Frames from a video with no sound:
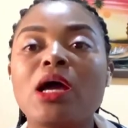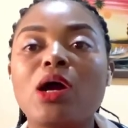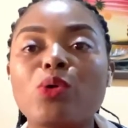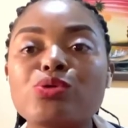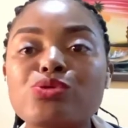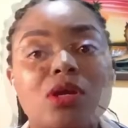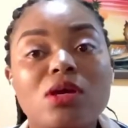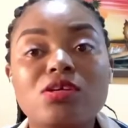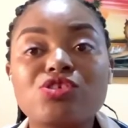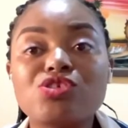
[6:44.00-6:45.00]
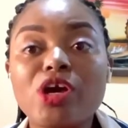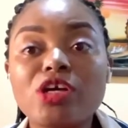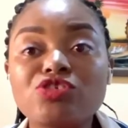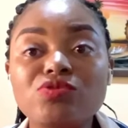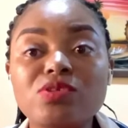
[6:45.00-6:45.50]
Also,
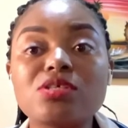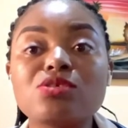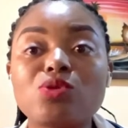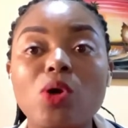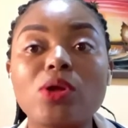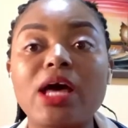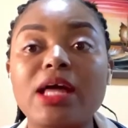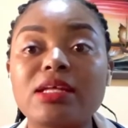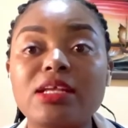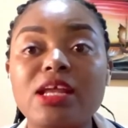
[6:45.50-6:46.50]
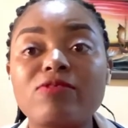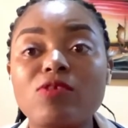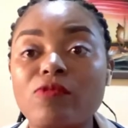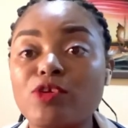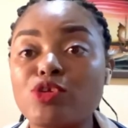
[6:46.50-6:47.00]
surgeries done at the level
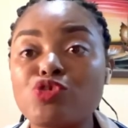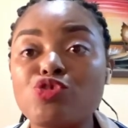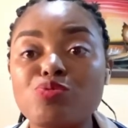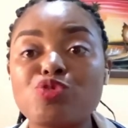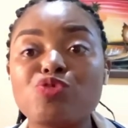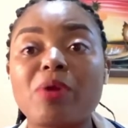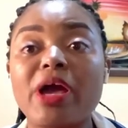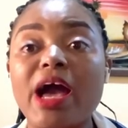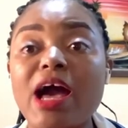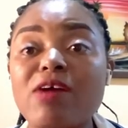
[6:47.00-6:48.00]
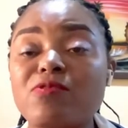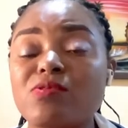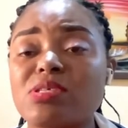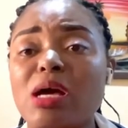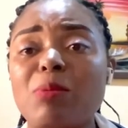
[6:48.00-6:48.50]
of the tubes. You might have, for
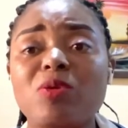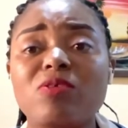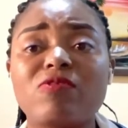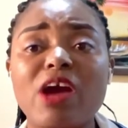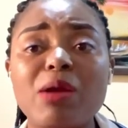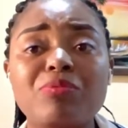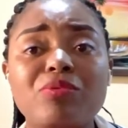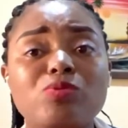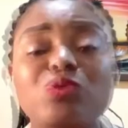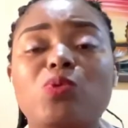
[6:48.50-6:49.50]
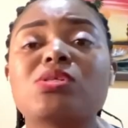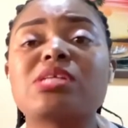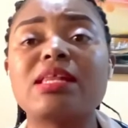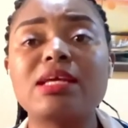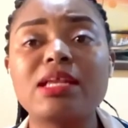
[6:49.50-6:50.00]
example, a fibroid was
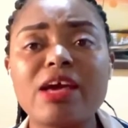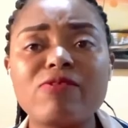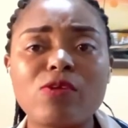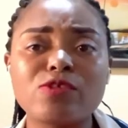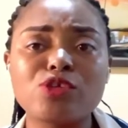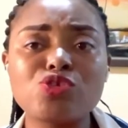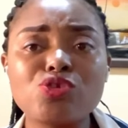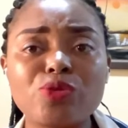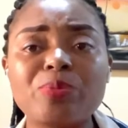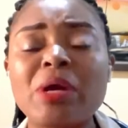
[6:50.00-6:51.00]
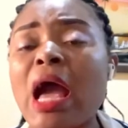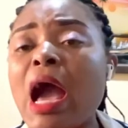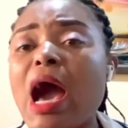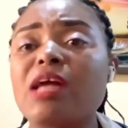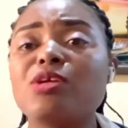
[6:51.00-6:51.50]
at the level of the tube
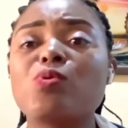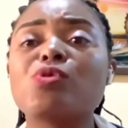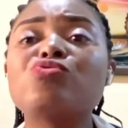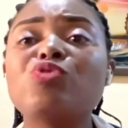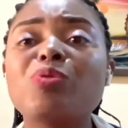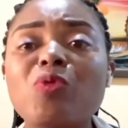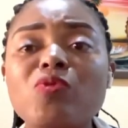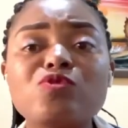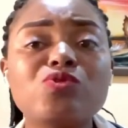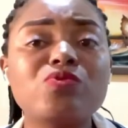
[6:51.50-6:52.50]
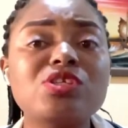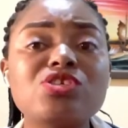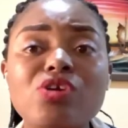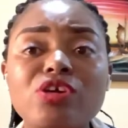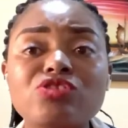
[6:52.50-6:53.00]
and it was removed during
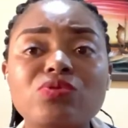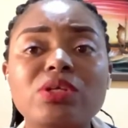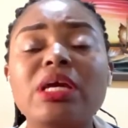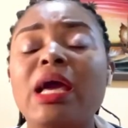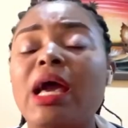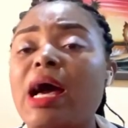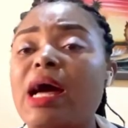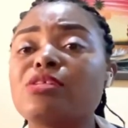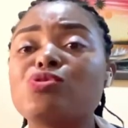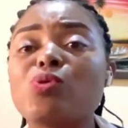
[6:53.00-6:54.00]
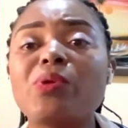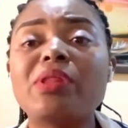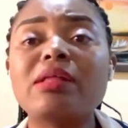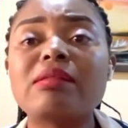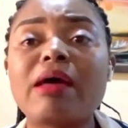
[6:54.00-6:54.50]
surgery. And so
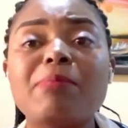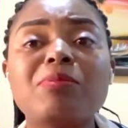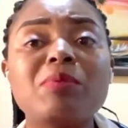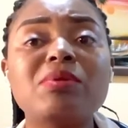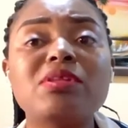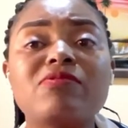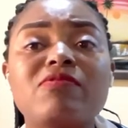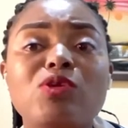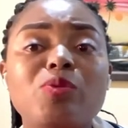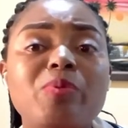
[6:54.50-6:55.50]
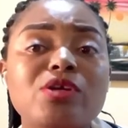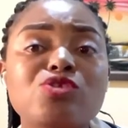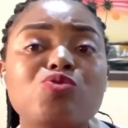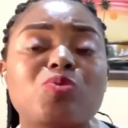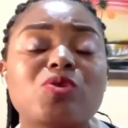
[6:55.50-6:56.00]
that time, maybe the fallopian
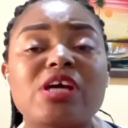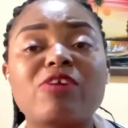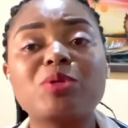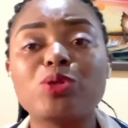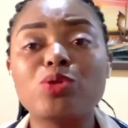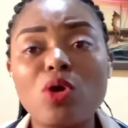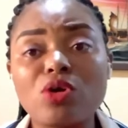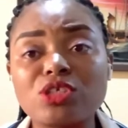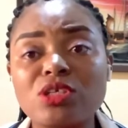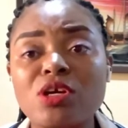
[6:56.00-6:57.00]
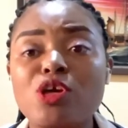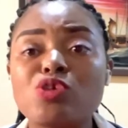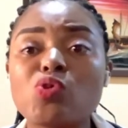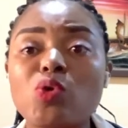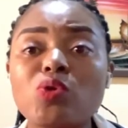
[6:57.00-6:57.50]
tube must have been touched.
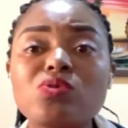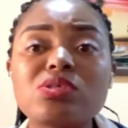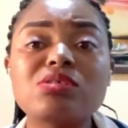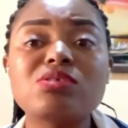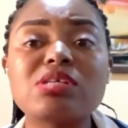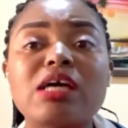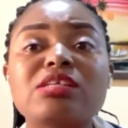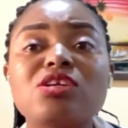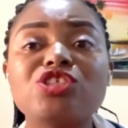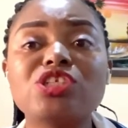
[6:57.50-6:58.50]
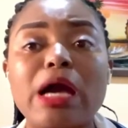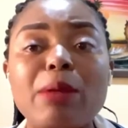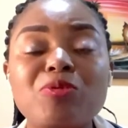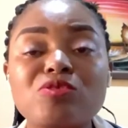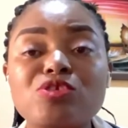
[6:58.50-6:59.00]
So those are surgical
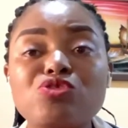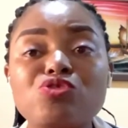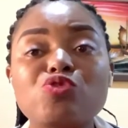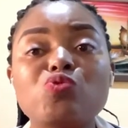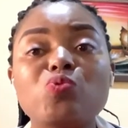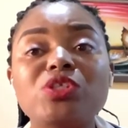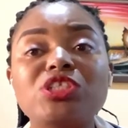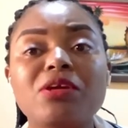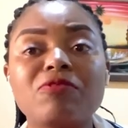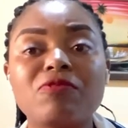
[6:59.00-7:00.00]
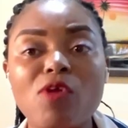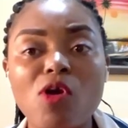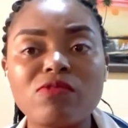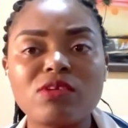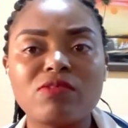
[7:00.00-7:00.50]
procedures which
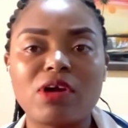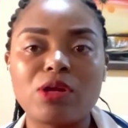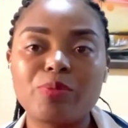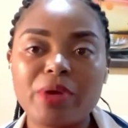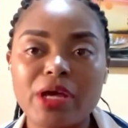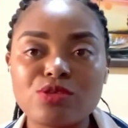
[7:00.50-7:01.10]
involve the fallopian